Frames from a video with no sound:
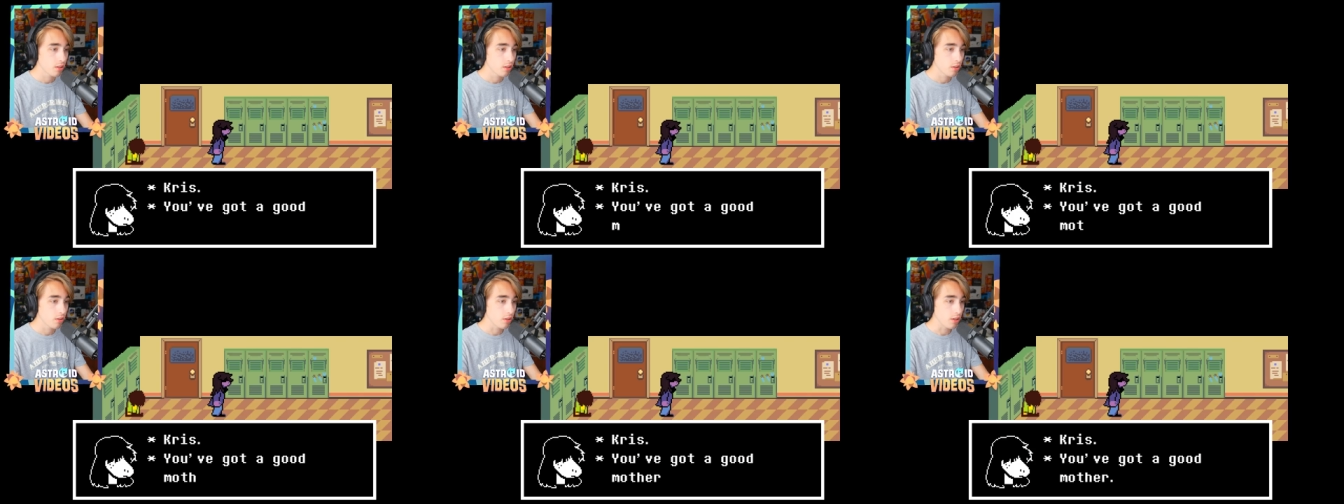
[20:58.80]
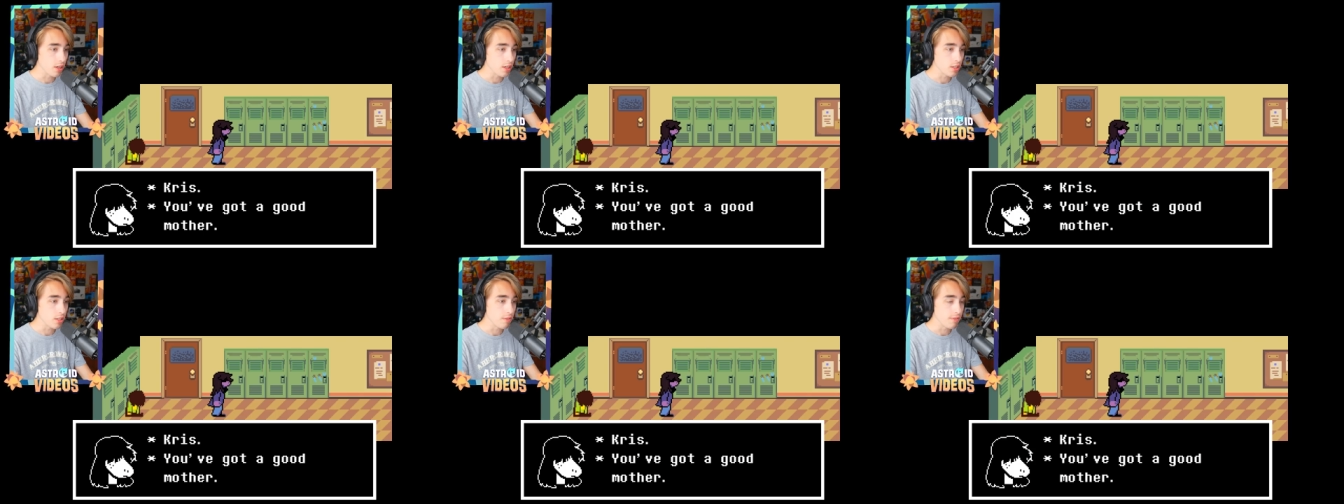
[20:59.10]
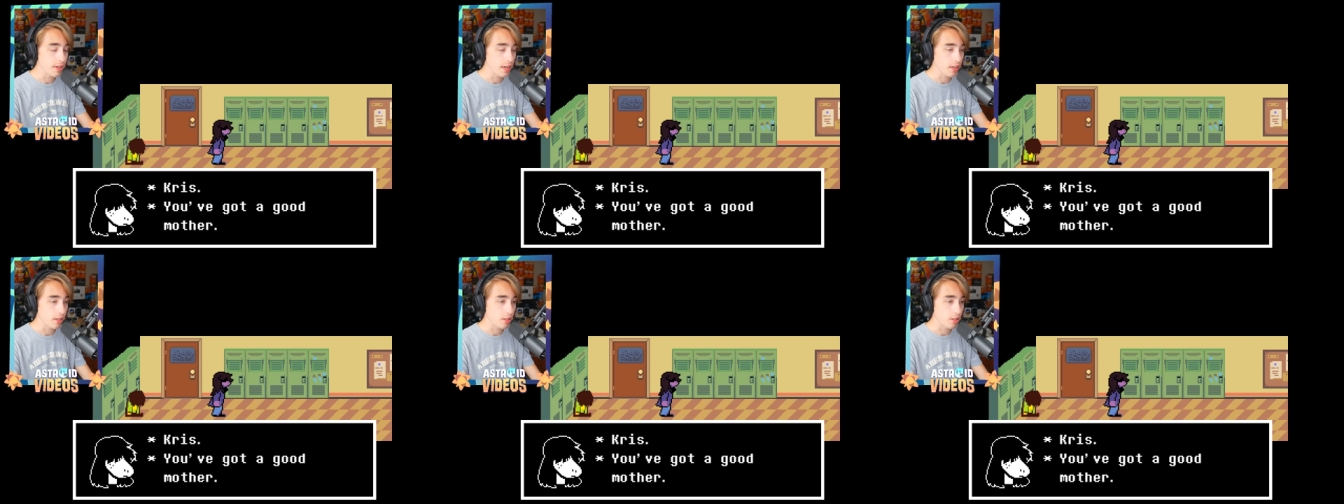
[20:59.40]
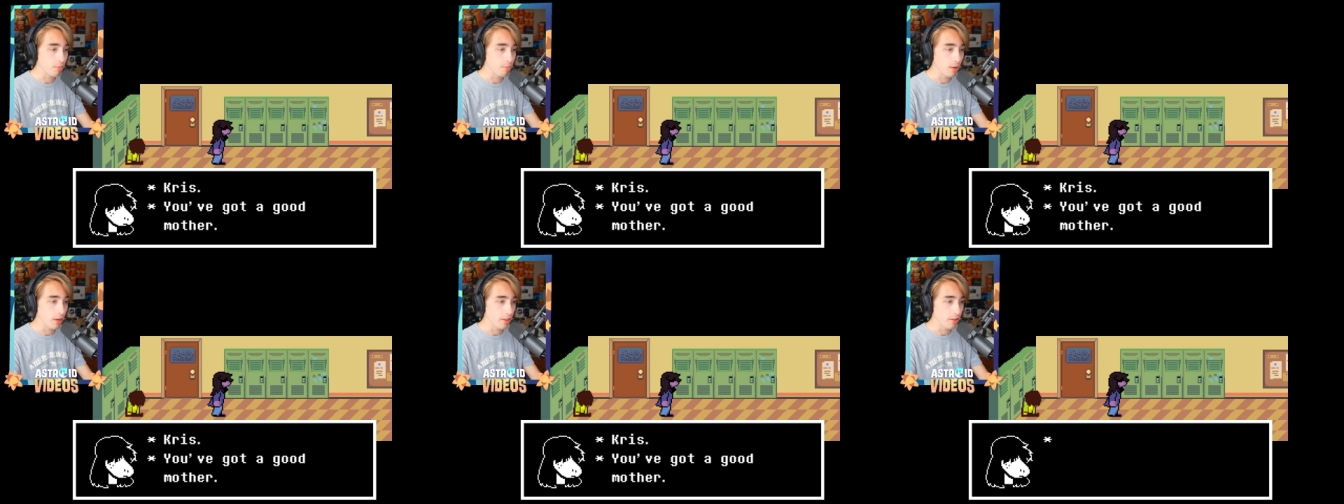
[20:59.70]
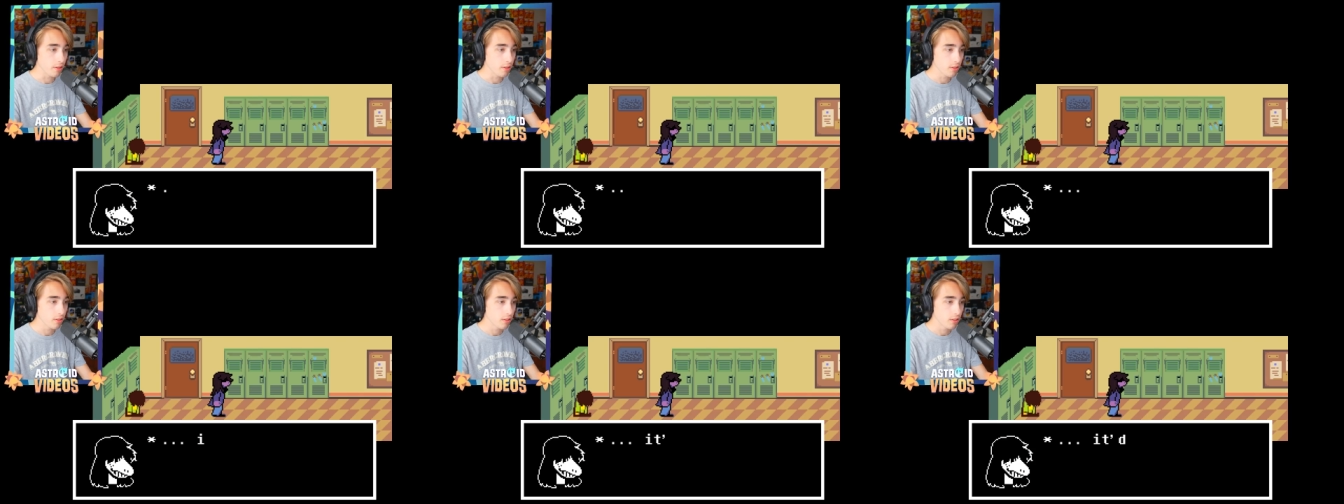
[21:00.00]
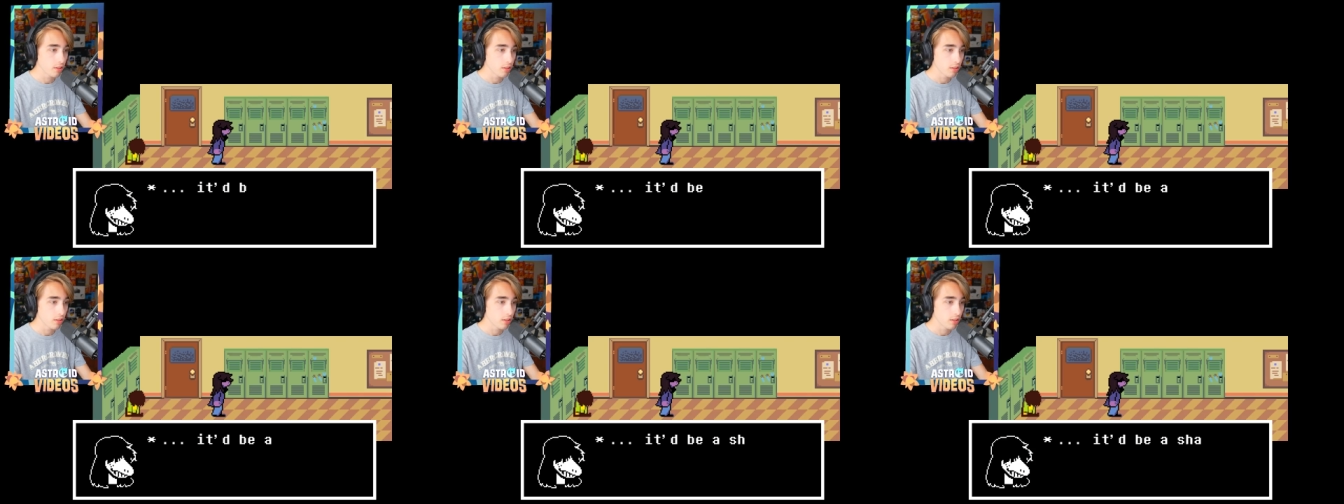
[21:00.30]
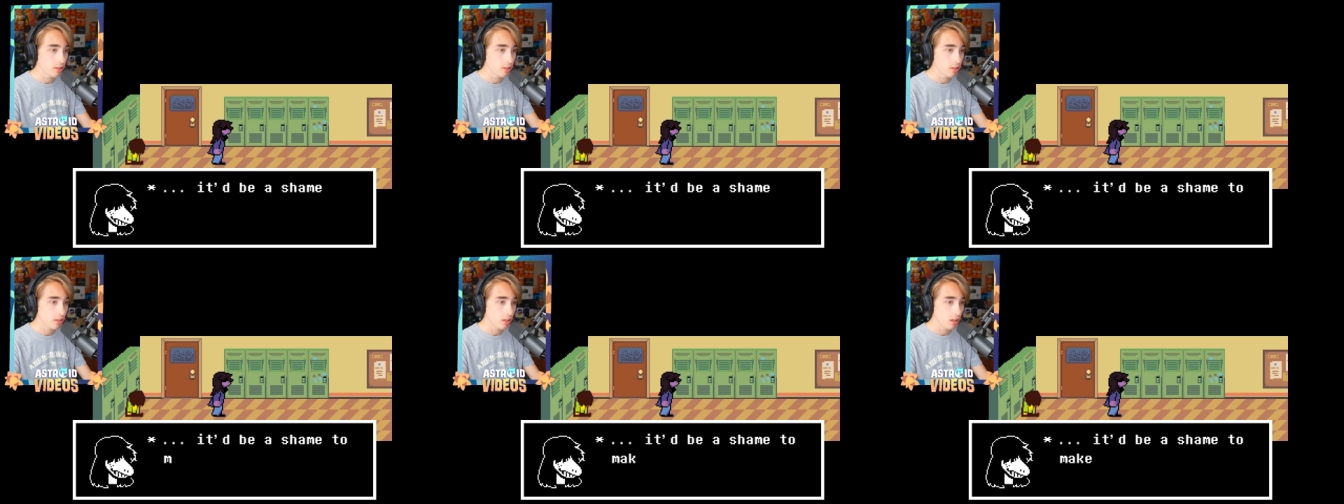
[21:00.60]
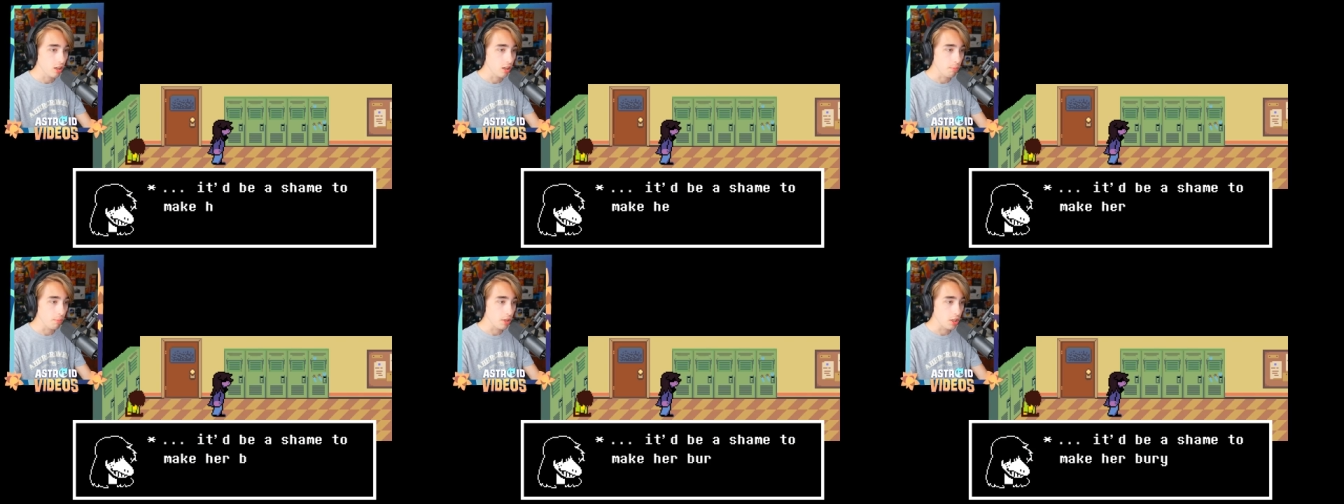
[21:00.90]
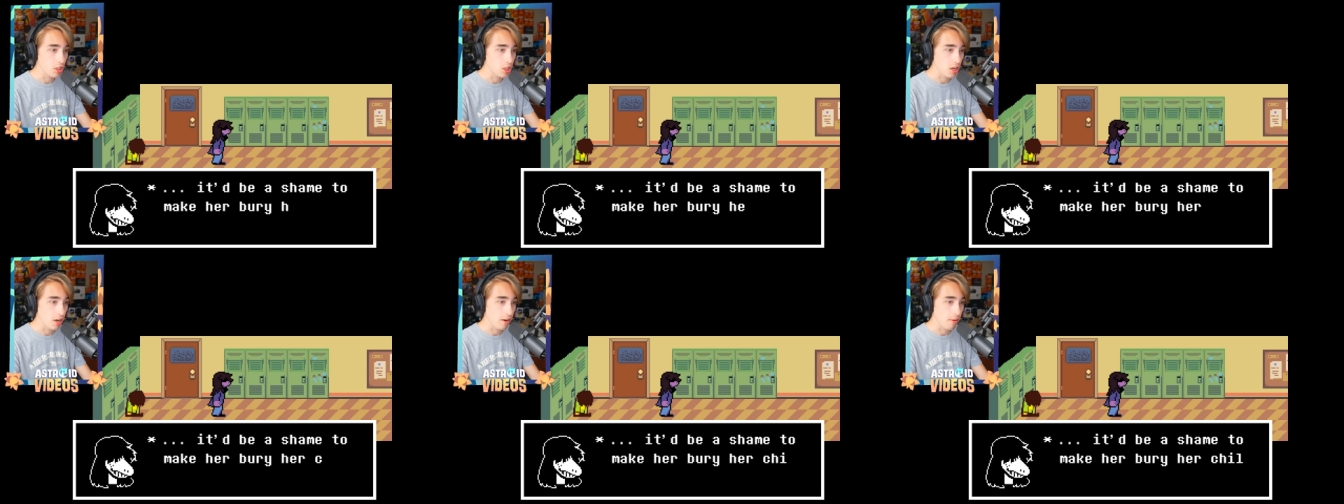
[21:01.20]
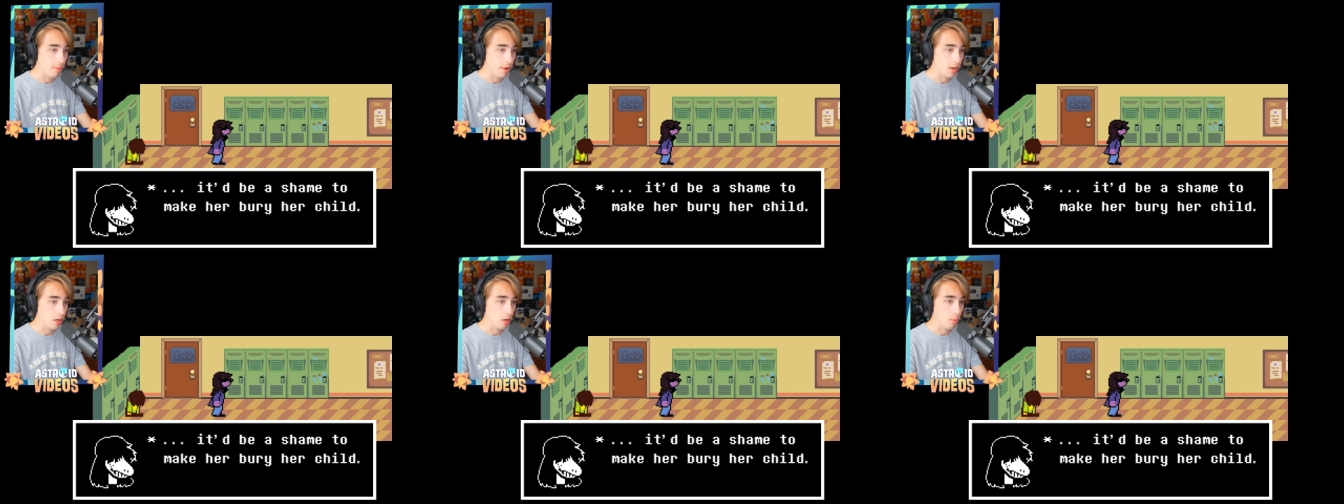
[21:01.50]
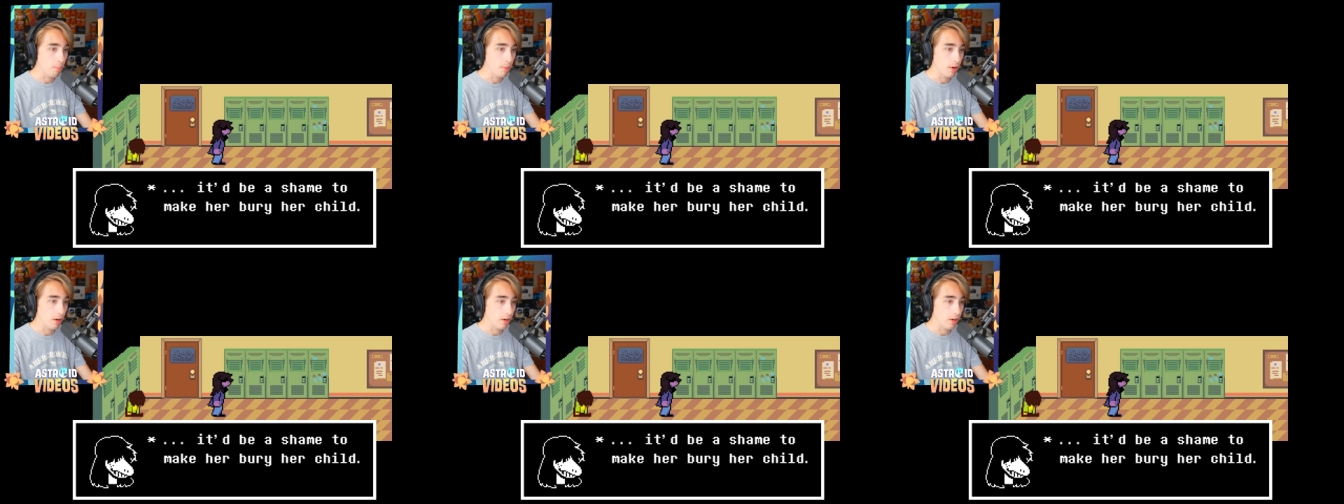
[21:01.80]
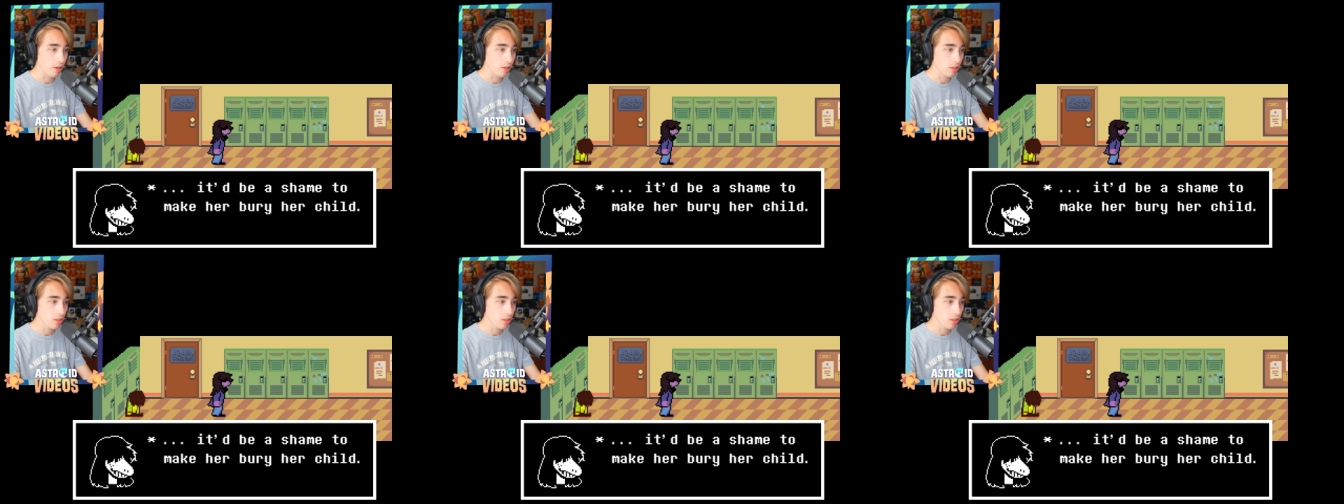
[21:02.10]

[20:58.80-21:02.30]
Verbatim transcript: Kris, you've got a good mother. It'd be a shame to make her bury her